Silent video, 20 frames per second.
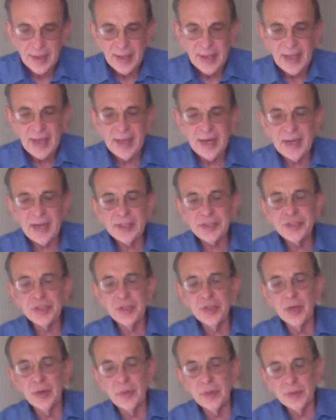And as you
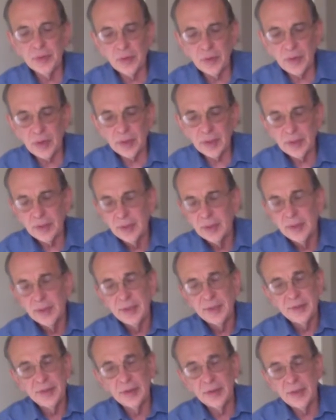go along,
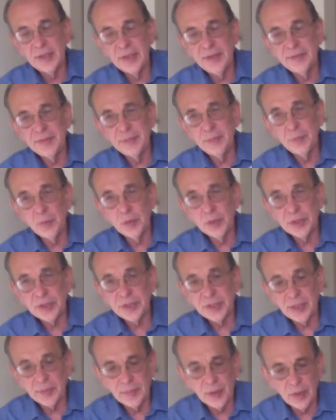there are even more
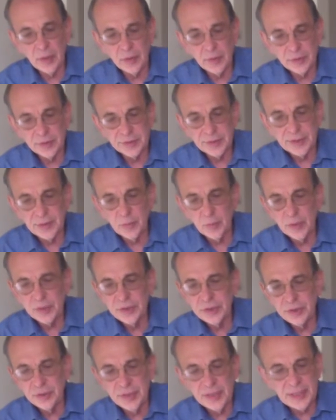sub-goals. Then
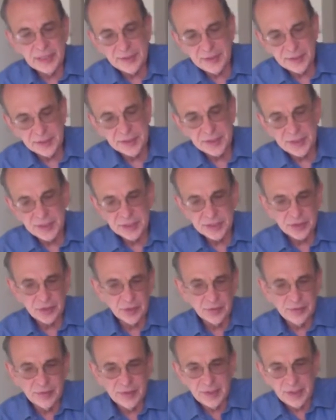once you get this disk
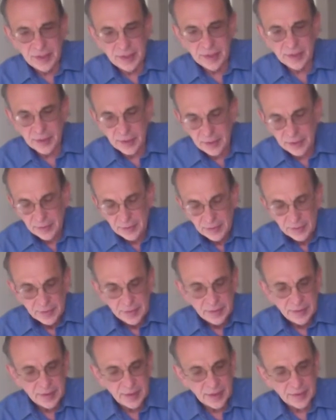over here,
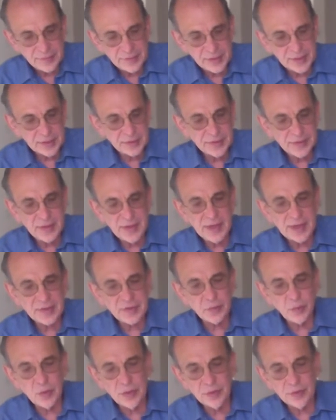you have to get the
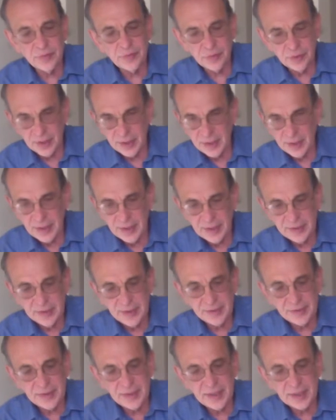next one free, and
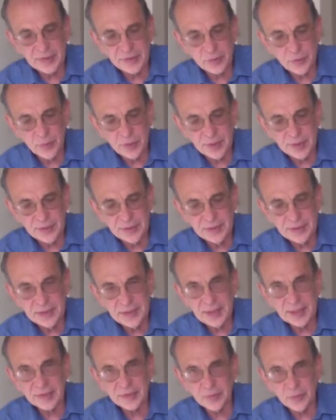then the next one, and then the
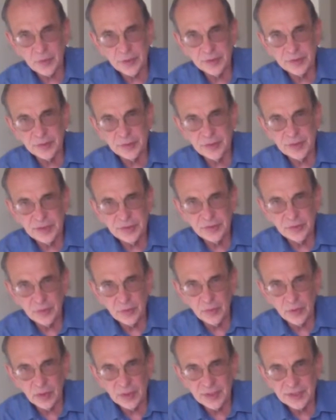next one. So these are
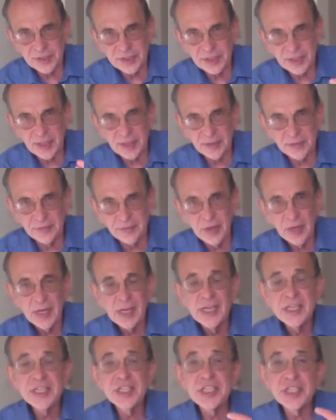all a set of
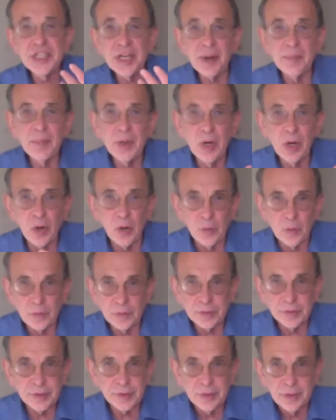
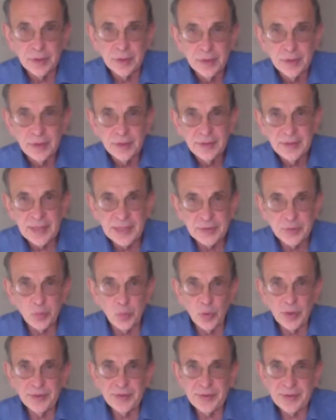sub-goals. That's
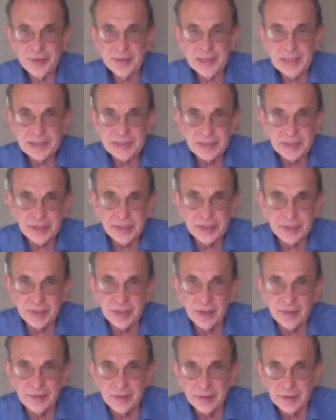one thing that's
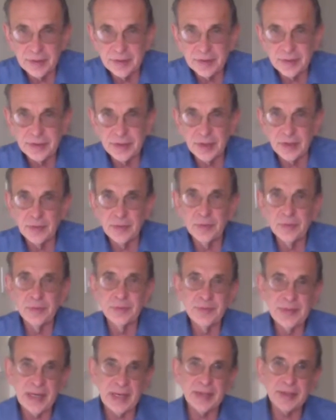discovered. So
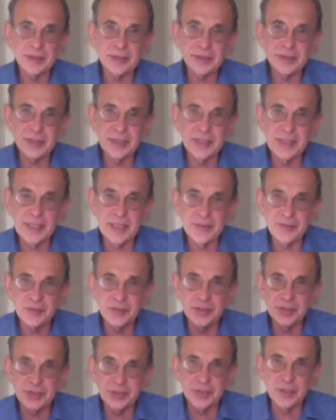that gets
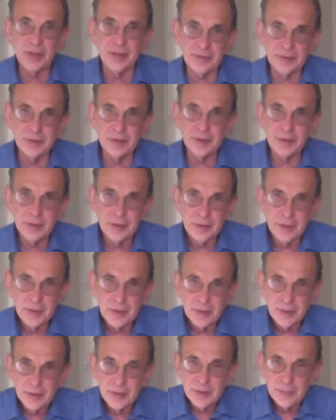discovered
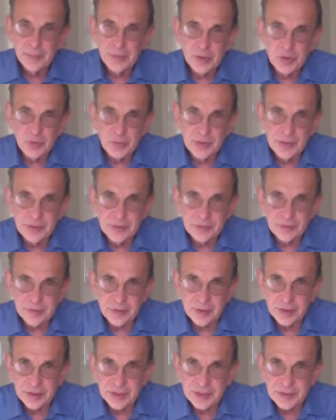between the
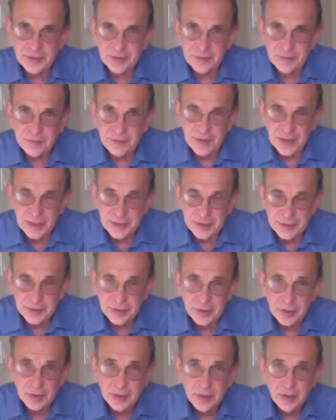first phase
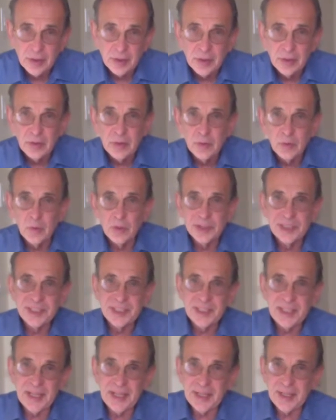or
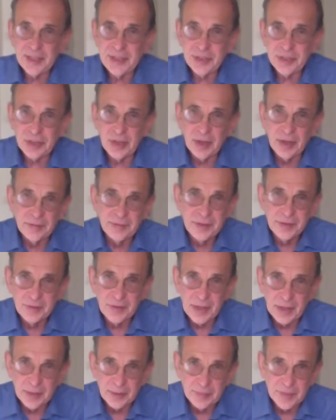stage of
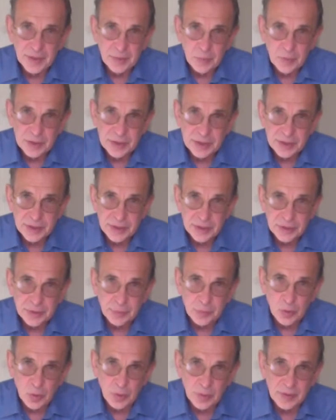development, which is
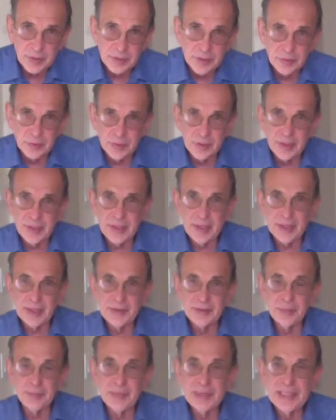exploratory, and
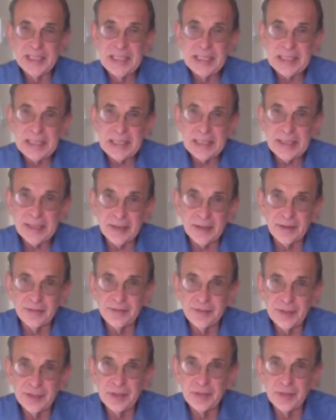the beginning of